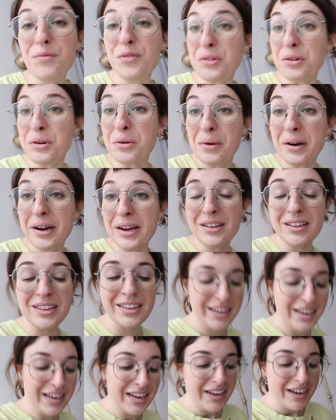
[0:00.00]
for a little while.
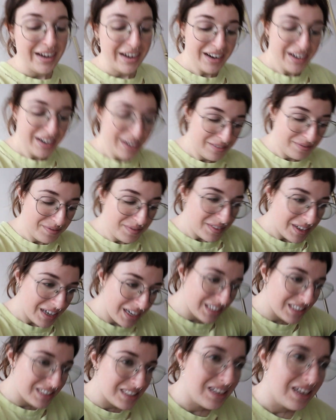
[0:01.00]
The
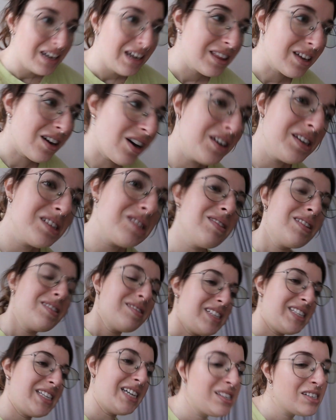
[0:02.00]
hardest one
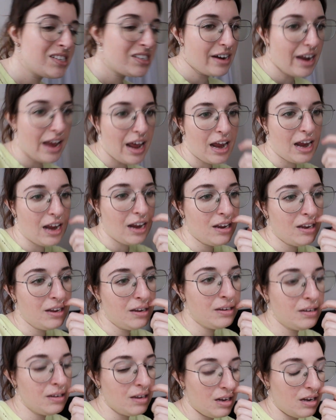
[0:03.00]
was yesterday.
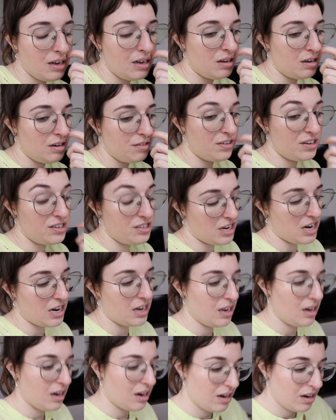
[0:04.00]
Our friends
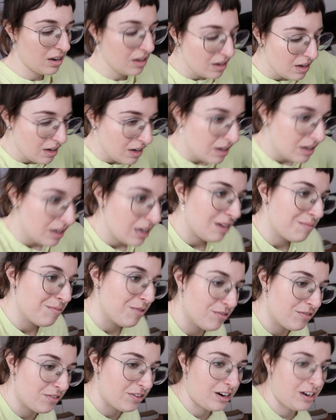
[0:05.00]
Jackie and Eric came
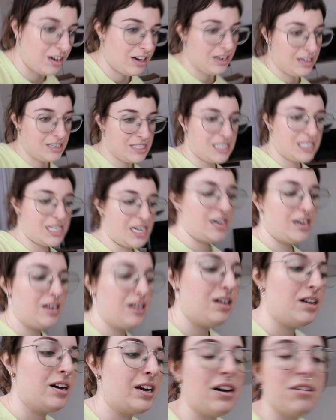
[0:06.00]
over and
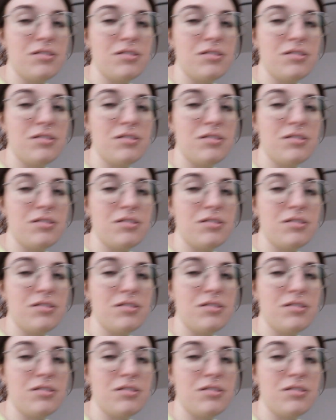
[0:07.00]
hung